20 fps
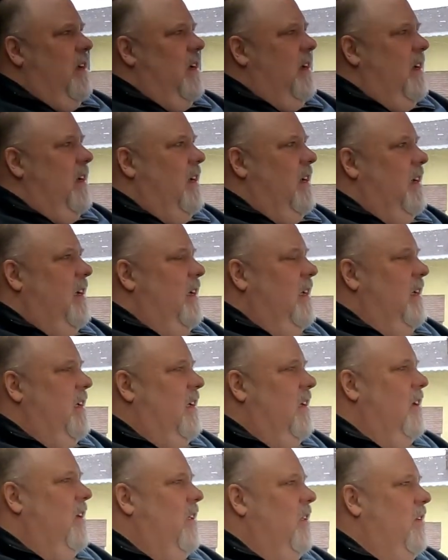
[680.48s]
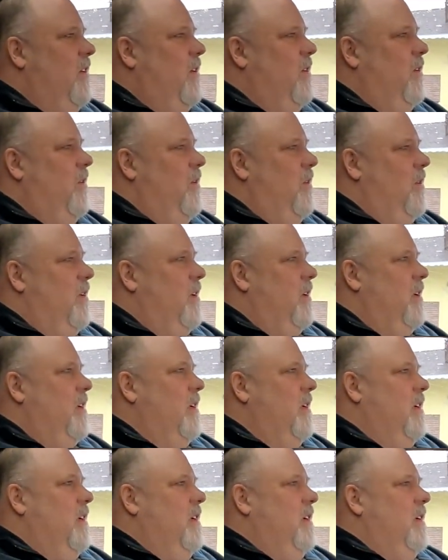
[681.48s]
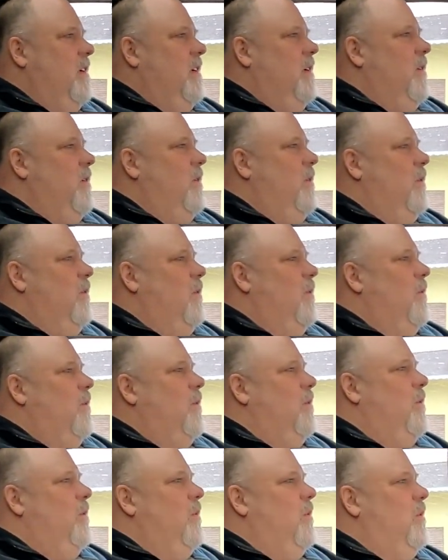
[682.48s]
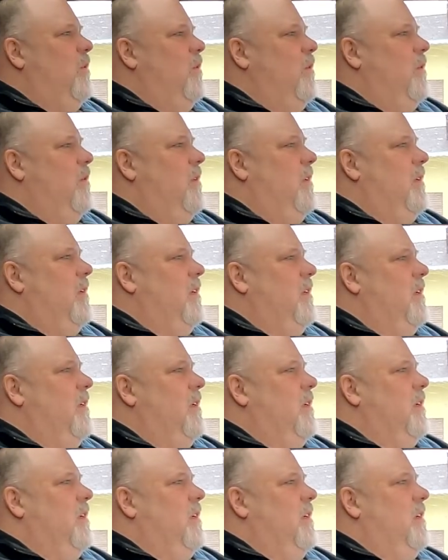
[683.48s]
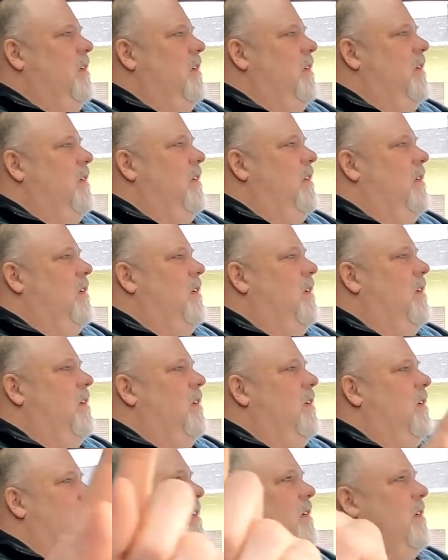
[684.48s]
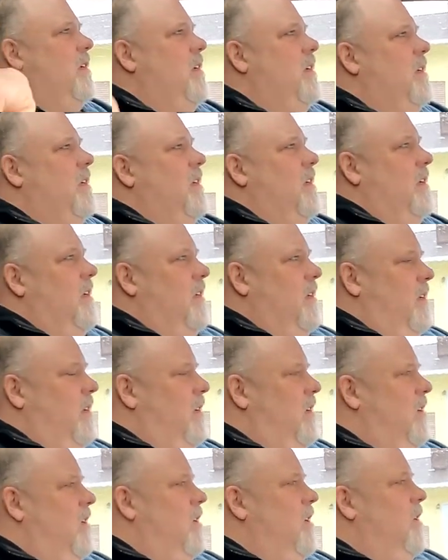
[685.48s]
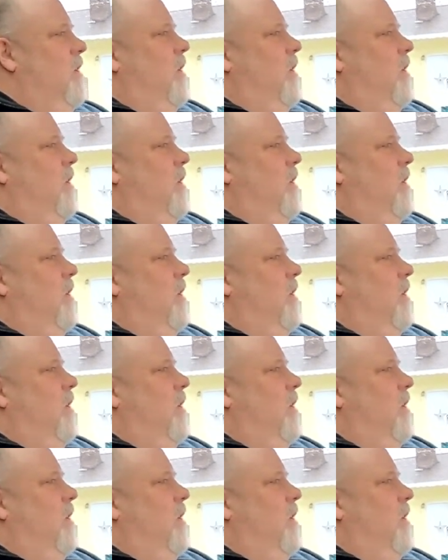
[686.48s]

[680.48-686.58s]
This person isn't speaking.